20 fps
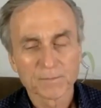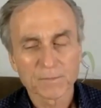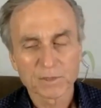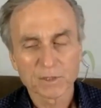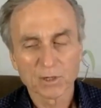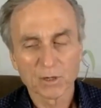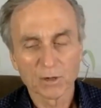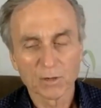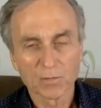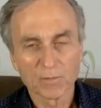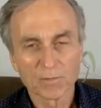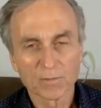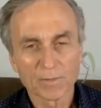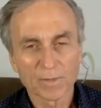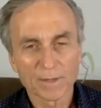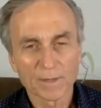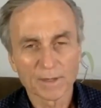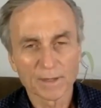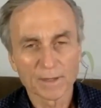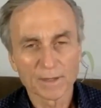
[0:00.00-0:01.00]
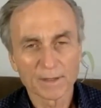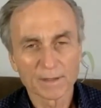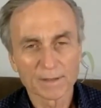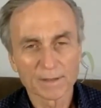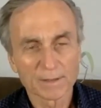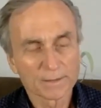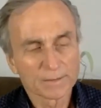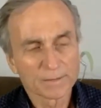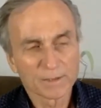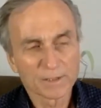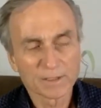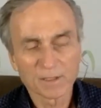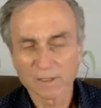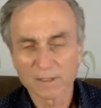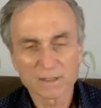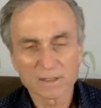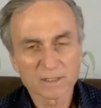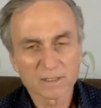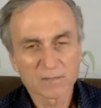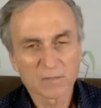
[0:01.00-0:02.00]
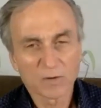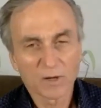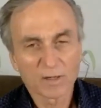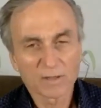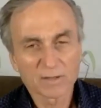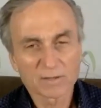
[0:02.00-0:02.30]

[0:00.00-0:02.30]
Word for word: So he, he wow. did well.